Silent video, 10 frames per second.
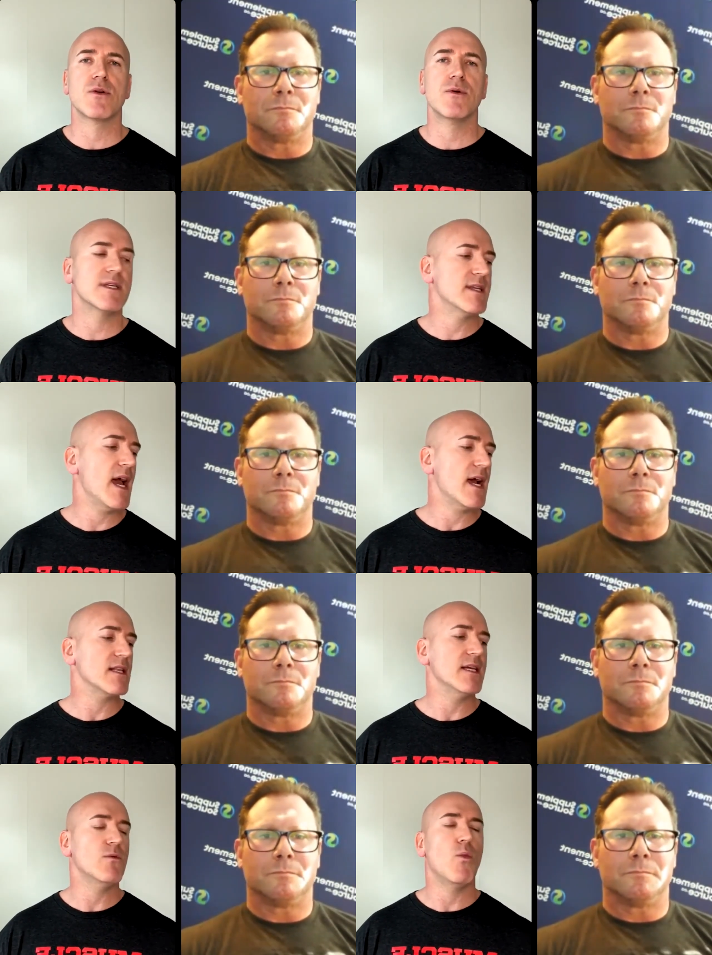
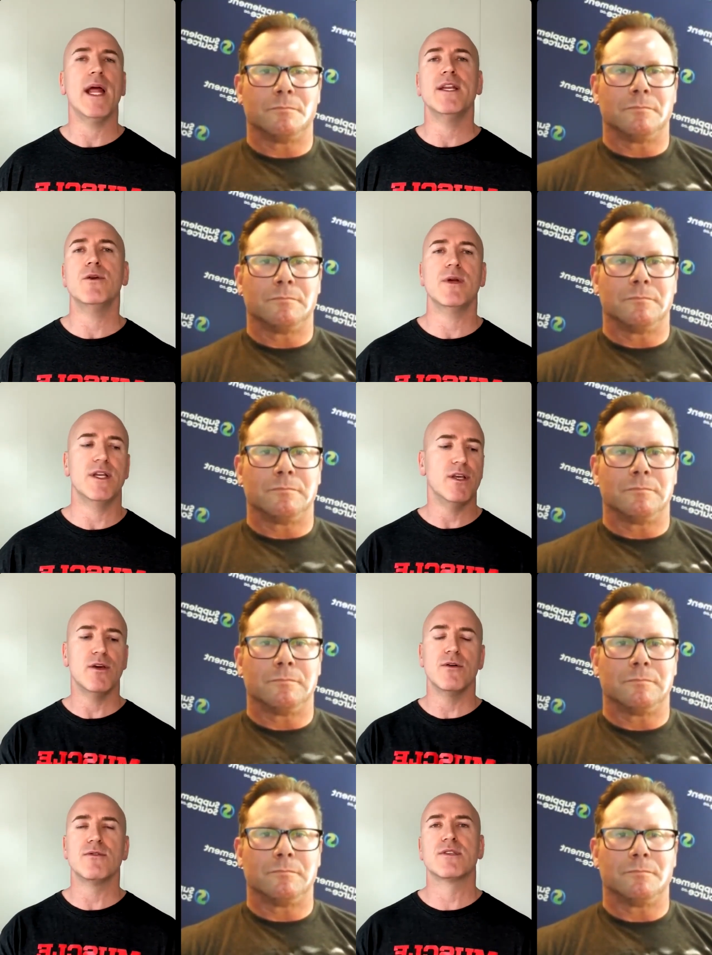Speaker 1: exactly when you would
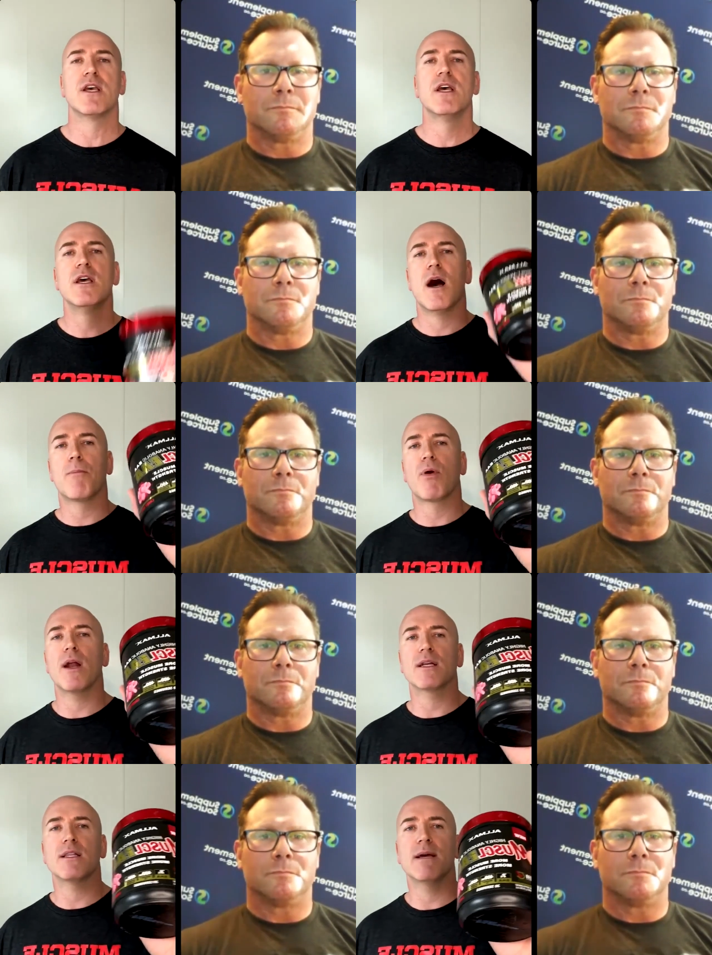use a
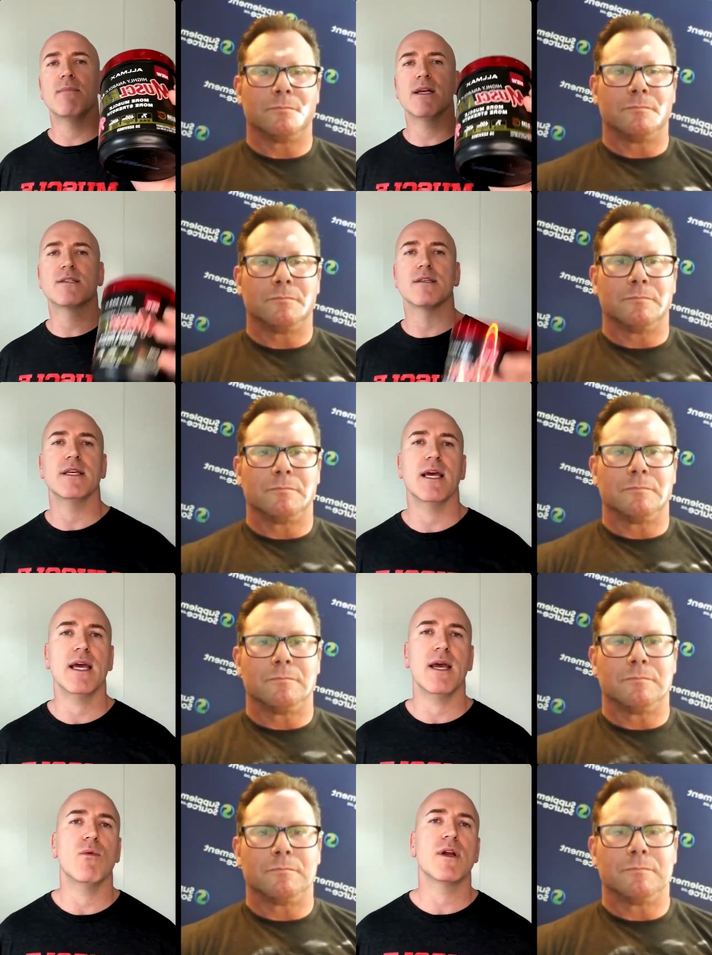product like Muscle E
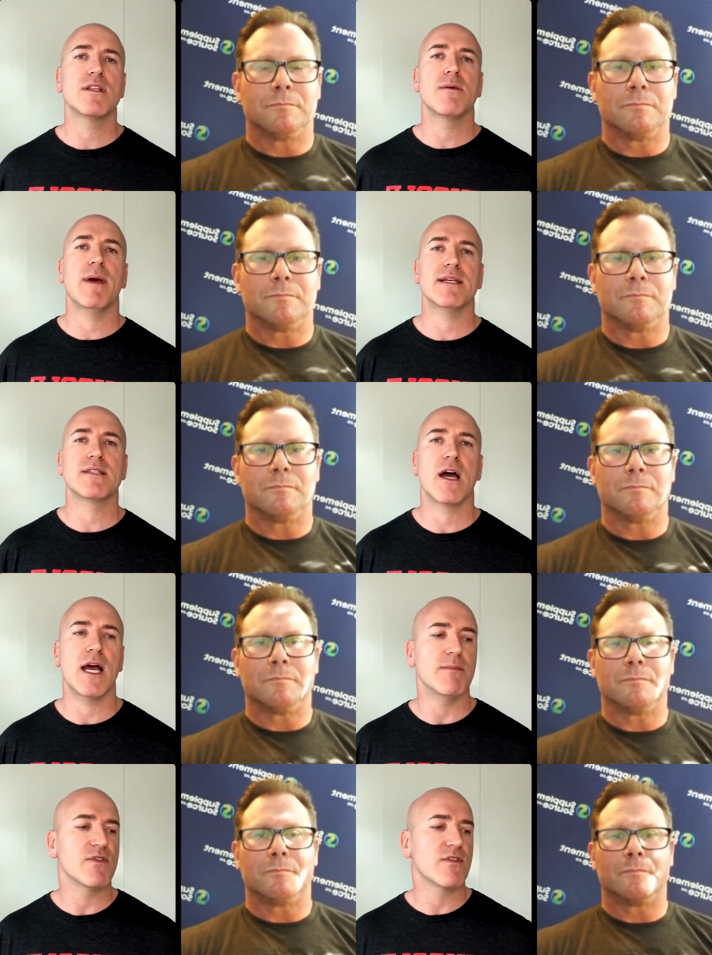A A? What are the best
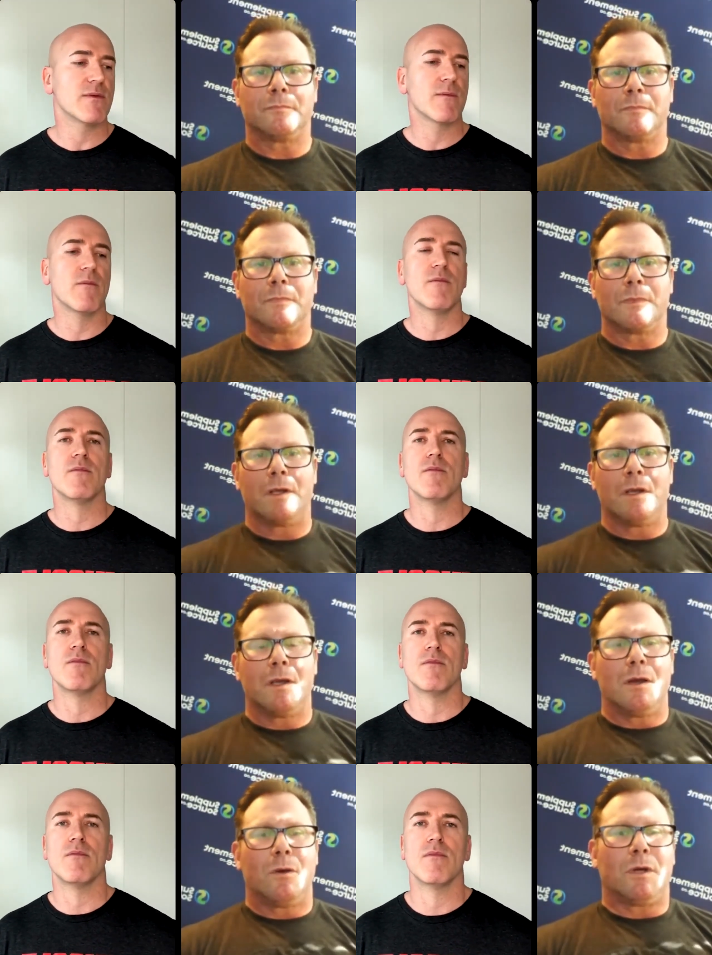times?
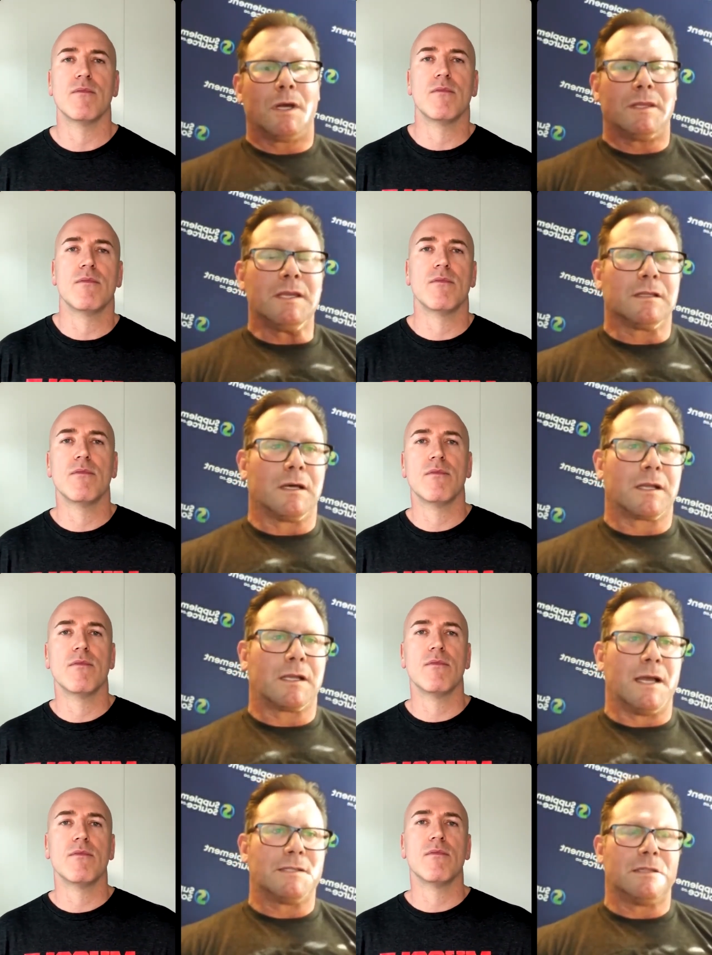
Speaker 2: Well, I think a lot of
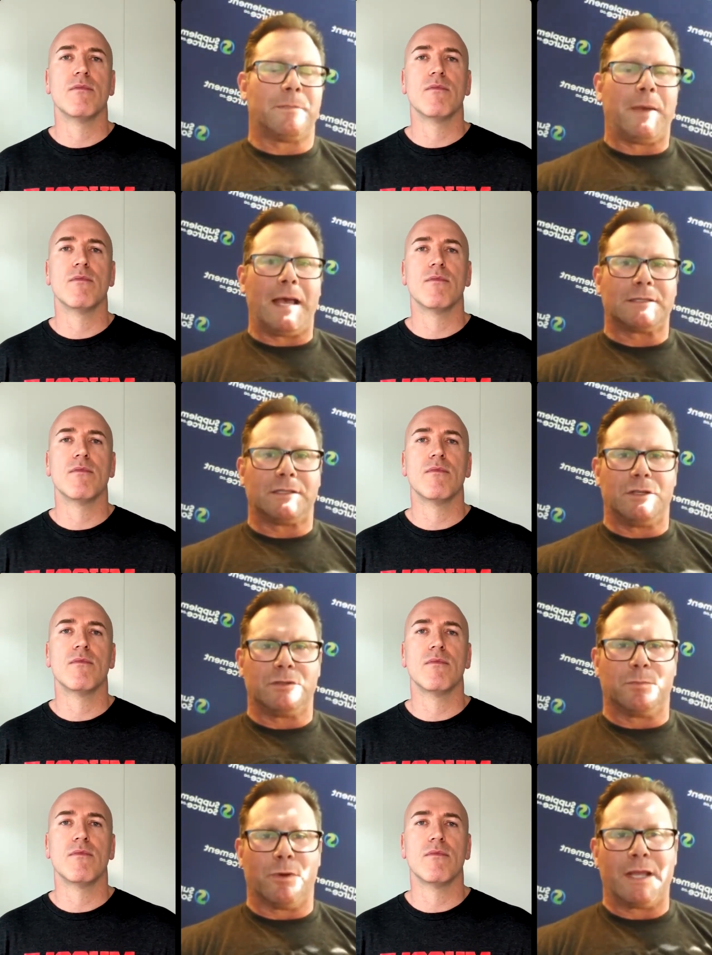guys in the past have
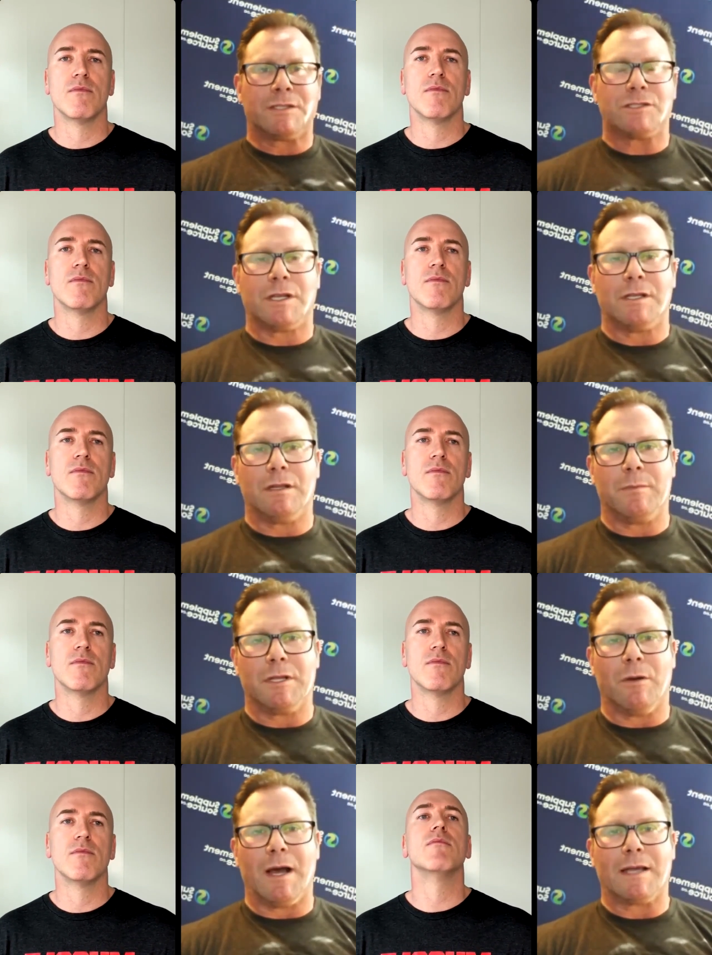used branch chain
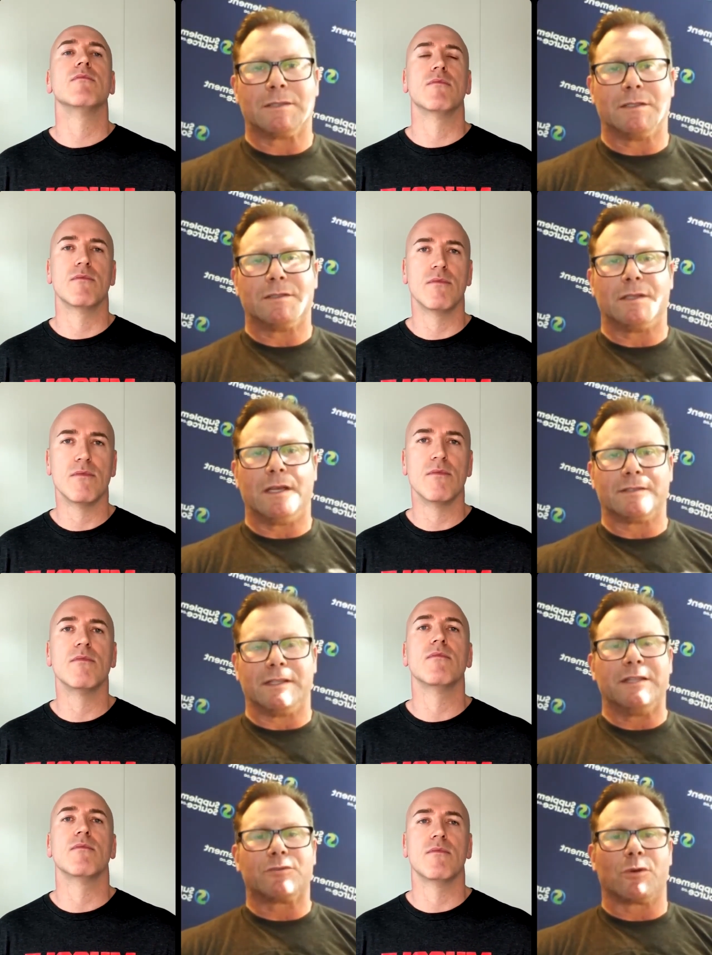amino acids as an
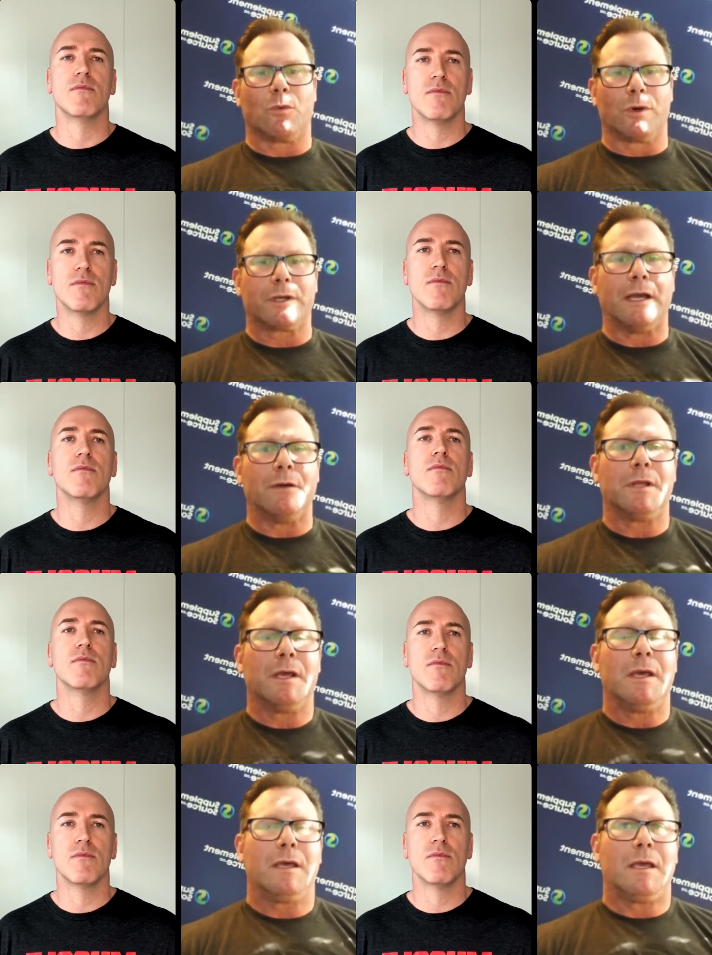intro workout.
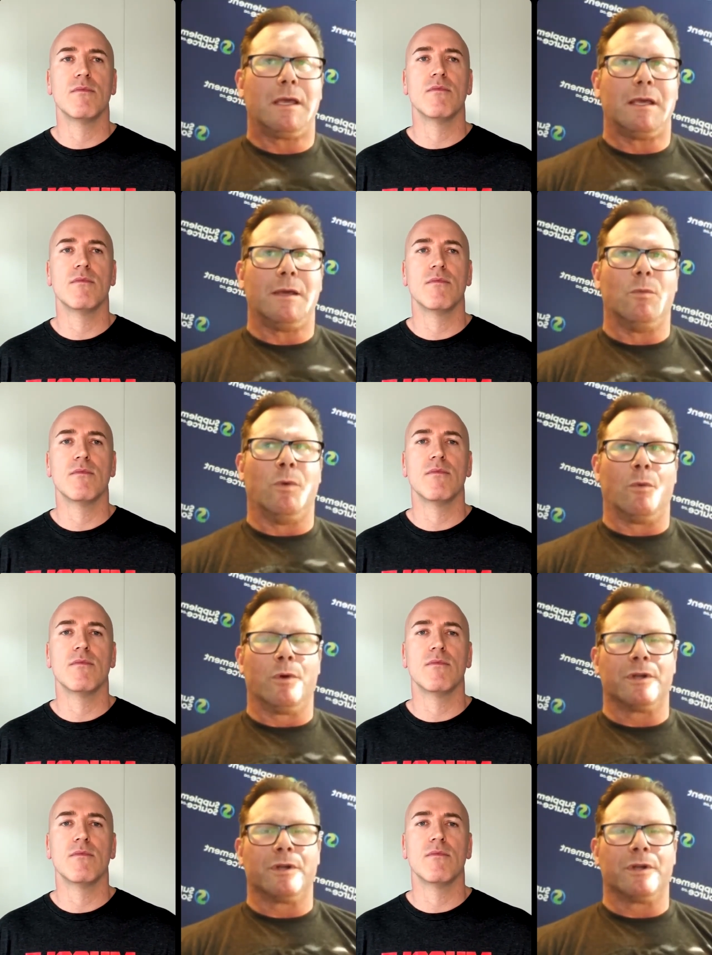And what we're